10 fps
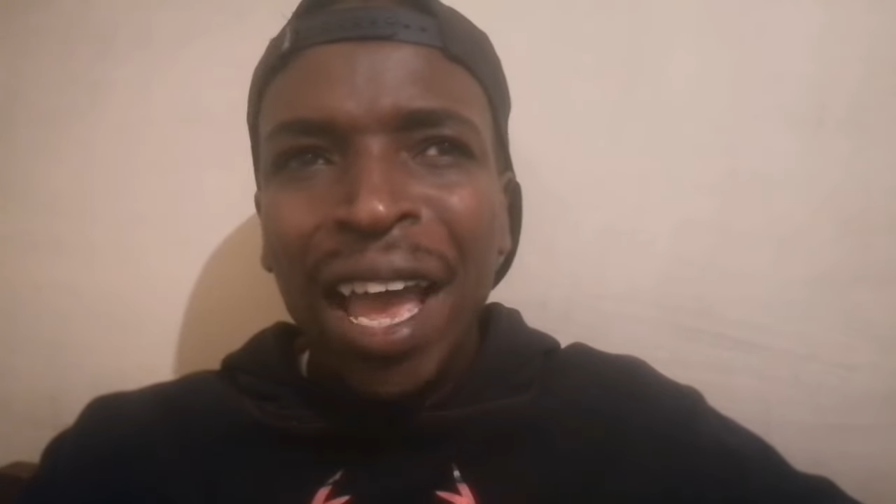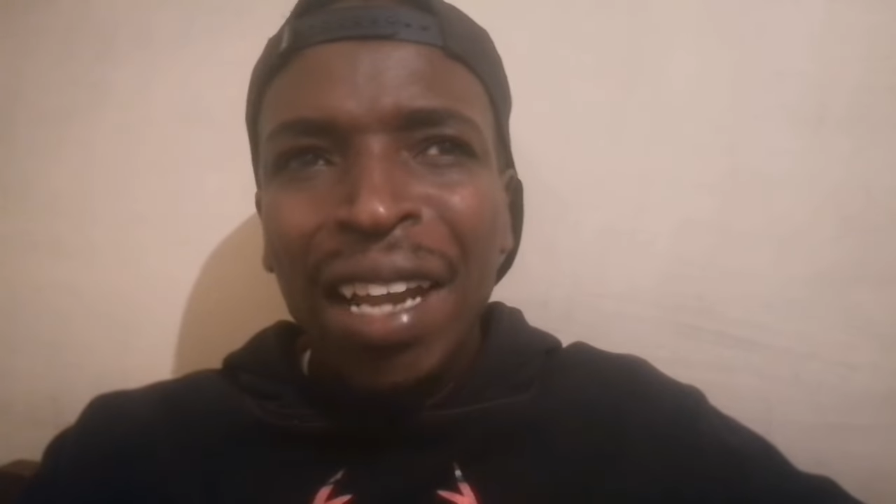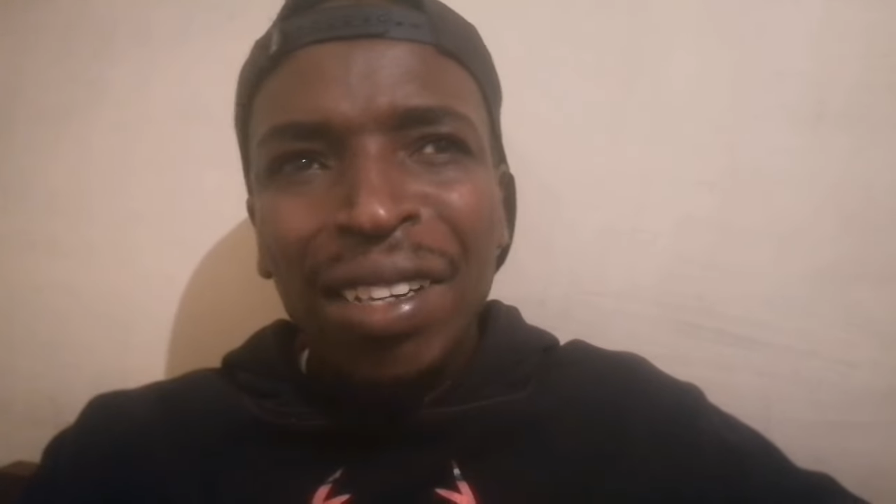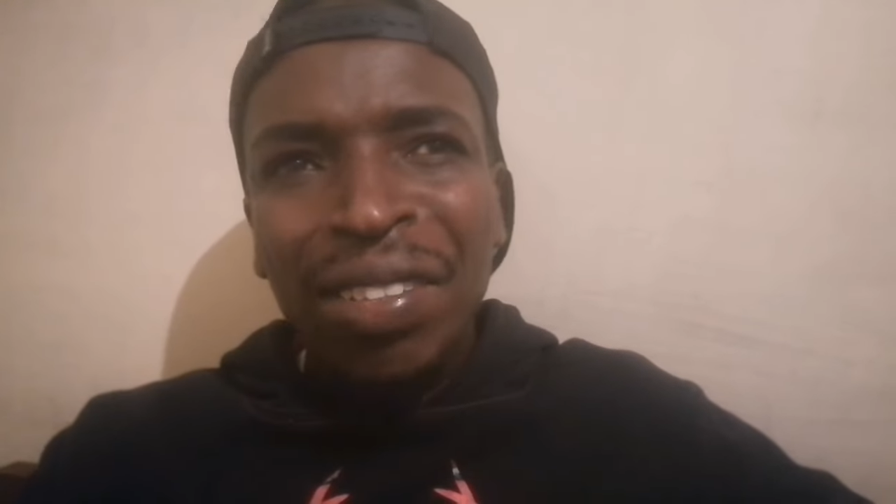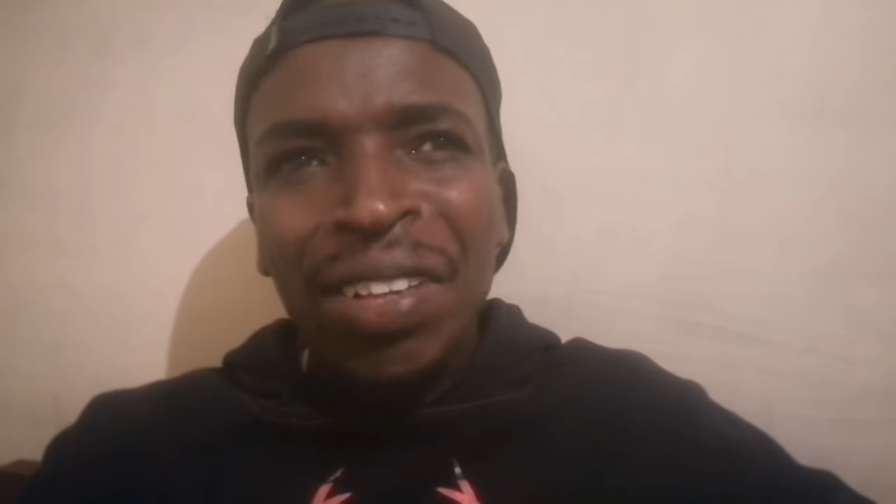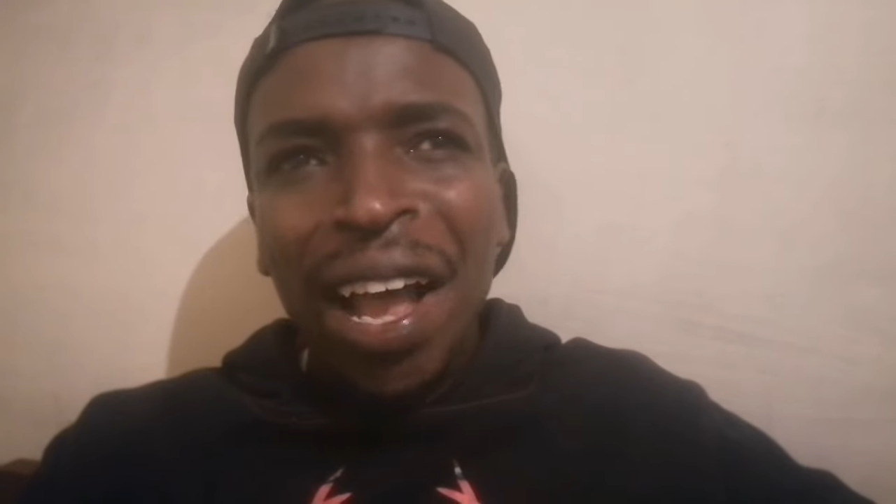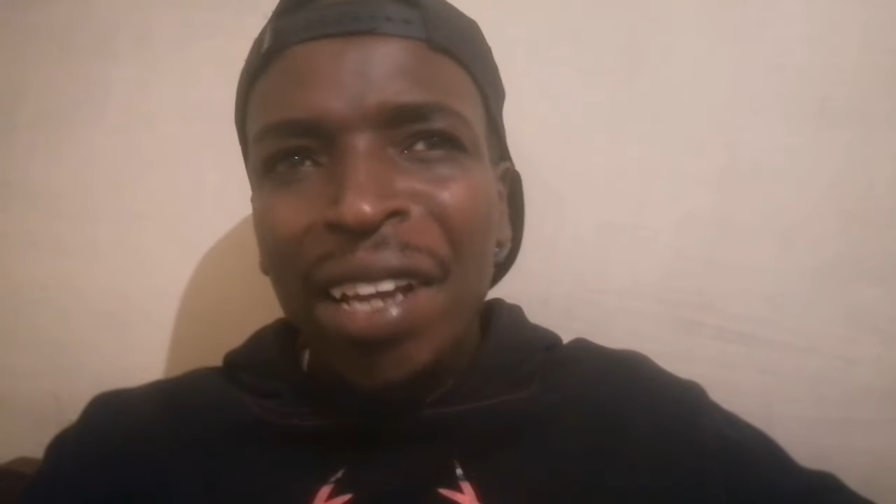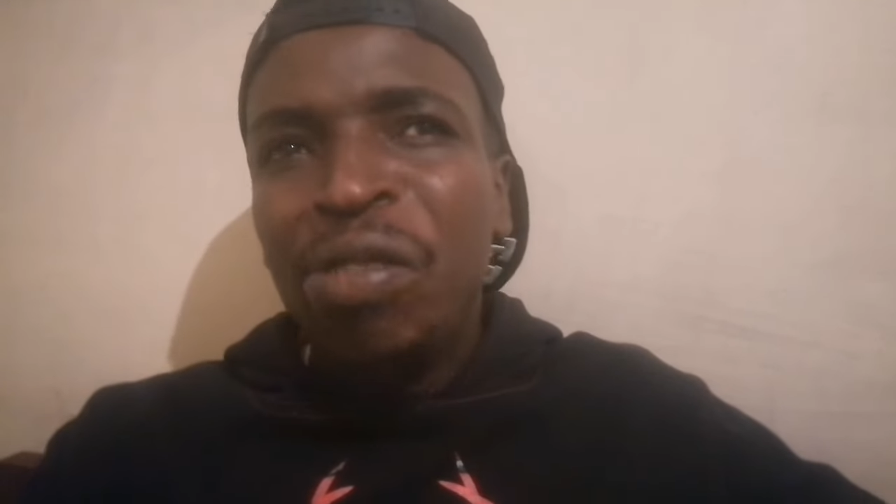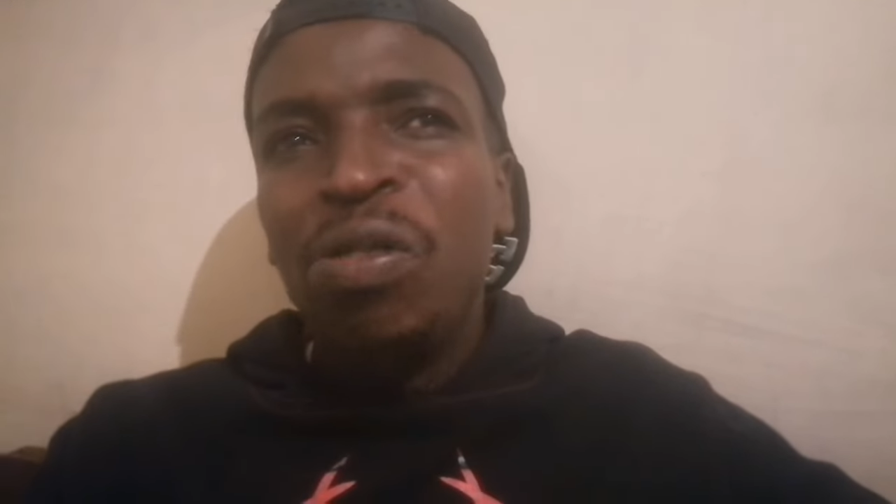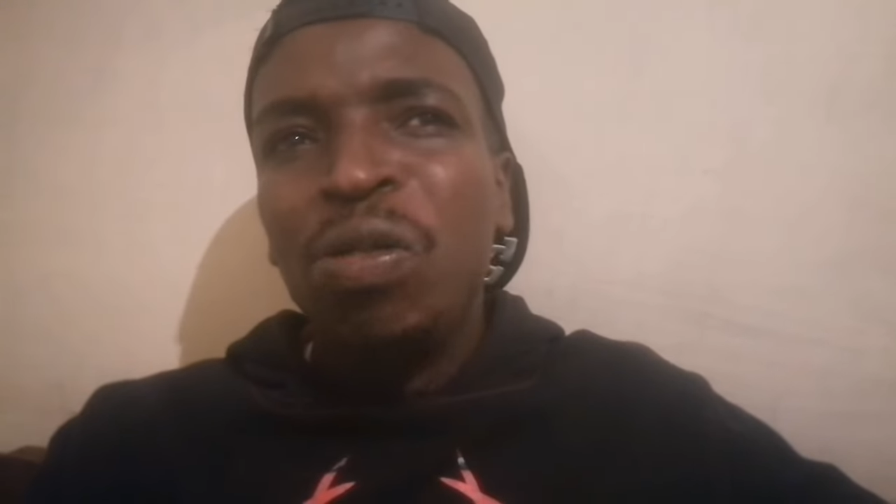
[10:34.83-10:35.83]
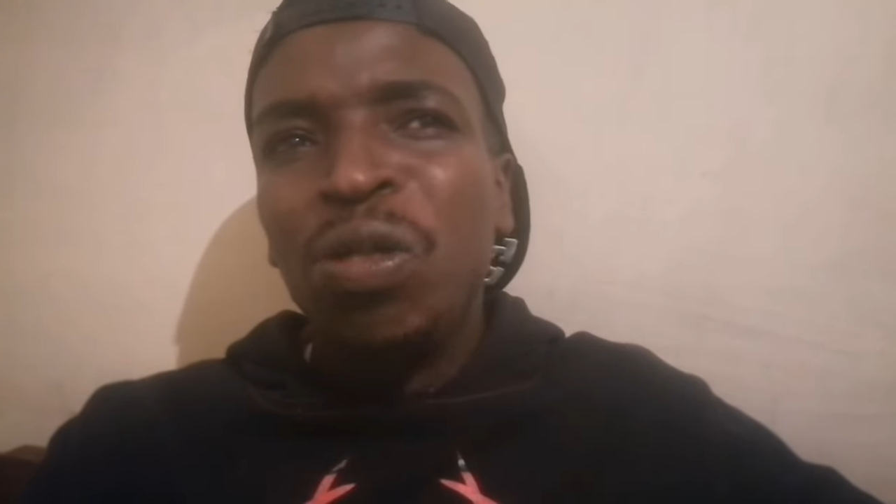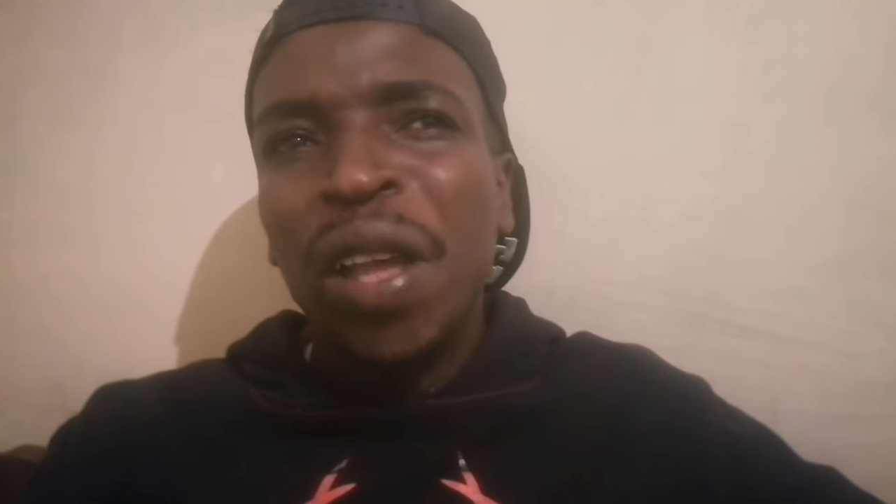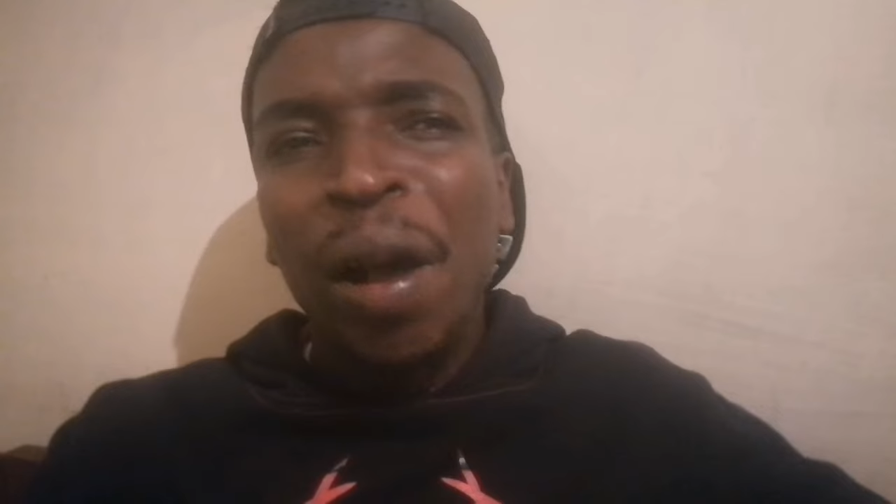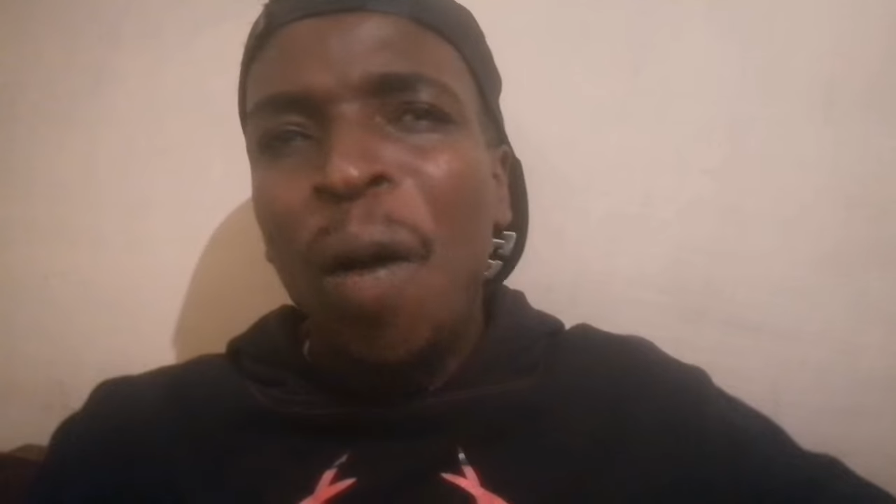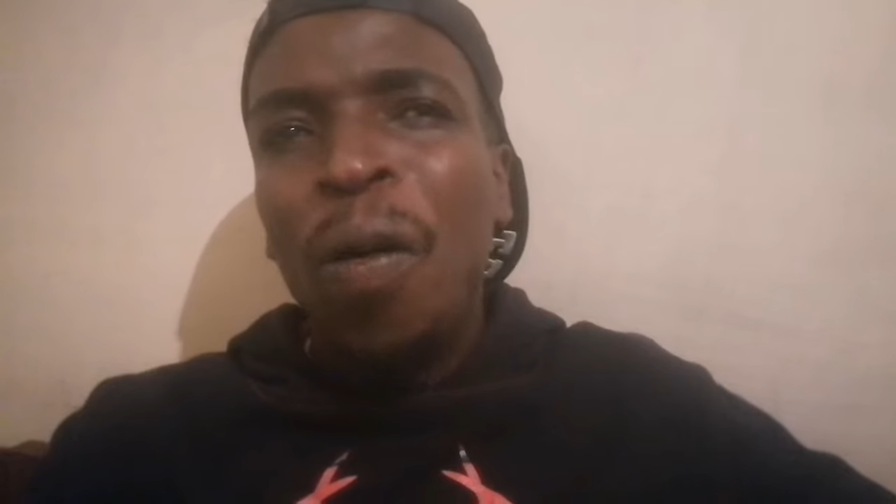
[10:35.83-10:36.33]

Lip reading: and decide to say